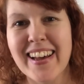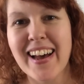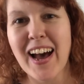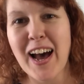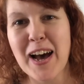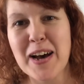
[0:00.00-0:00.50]

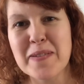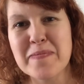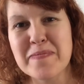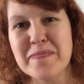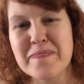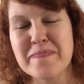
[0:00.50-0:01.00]

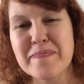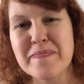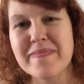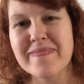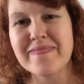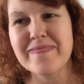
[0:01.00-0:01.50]
Bye.
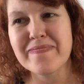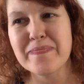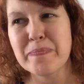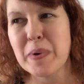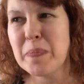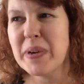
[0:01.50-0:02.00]

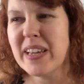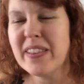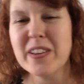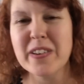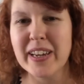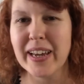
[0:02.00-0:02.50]
But being that
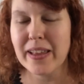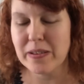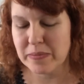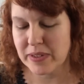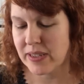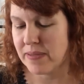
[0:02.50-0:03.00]
you can get them
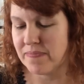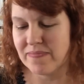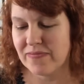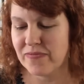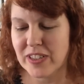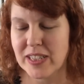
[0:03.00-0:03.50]

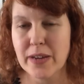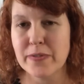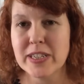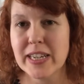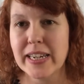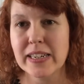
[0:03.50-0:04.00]
for
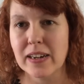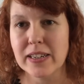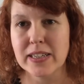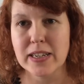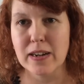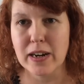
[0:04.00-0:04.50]

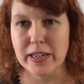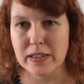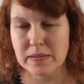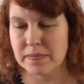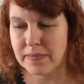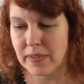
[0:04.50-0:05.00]
$17.99
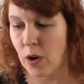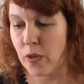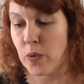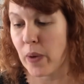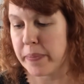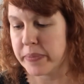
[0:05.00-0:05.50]
on the
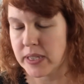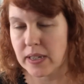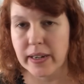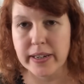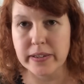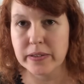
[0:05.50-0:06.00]

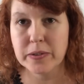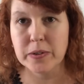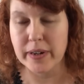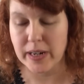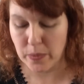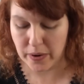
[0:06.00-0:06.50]
website or
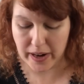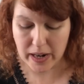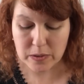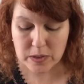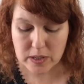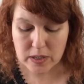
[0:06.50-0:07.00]
anywhere
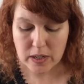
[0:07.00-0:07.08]
else,